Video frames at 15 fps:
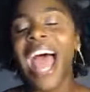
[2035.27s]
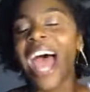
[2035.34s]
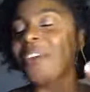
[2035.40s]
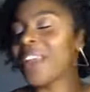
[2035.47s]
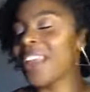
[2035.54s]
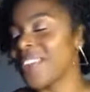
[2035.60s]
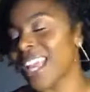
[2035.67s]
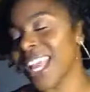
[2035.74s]
I
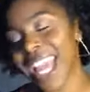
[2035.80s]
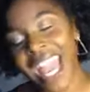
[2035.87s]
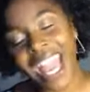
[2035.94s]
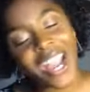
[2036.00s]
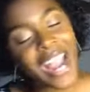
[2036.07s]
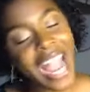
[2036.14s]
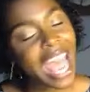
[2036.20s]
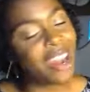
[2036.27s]
don't
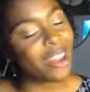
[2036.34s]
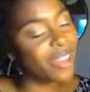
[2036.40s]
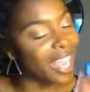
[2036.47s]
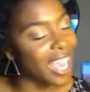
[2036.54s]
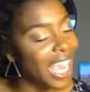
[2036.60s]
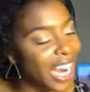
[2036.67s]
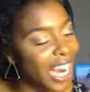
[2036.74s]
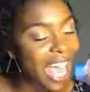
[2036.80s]
care.
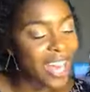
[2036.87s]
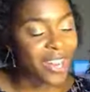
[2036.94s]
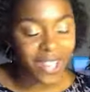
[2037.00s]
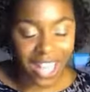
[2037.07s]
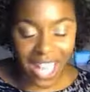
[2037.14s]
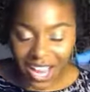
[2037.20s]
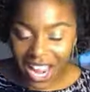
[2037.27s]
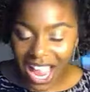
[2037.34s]

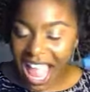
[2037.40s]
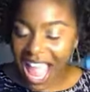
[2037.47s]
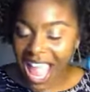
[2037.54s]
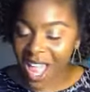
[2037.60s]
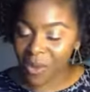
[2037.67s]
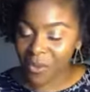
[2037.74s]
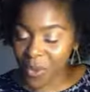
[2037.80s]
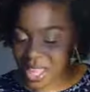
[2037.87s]
I
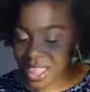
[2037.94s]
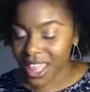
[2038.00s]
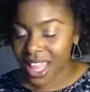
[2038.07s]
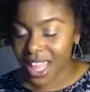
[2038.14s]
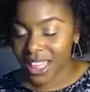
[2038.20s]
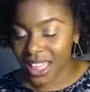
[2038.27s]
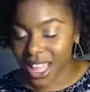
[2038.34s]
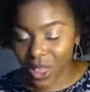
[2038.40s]
am with
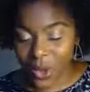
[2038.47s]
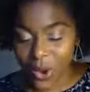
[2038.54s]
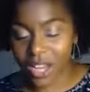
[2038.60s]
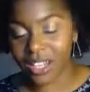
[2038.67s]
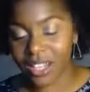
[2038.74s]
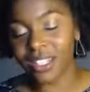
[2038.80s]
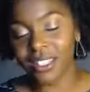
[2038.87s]
the Lord.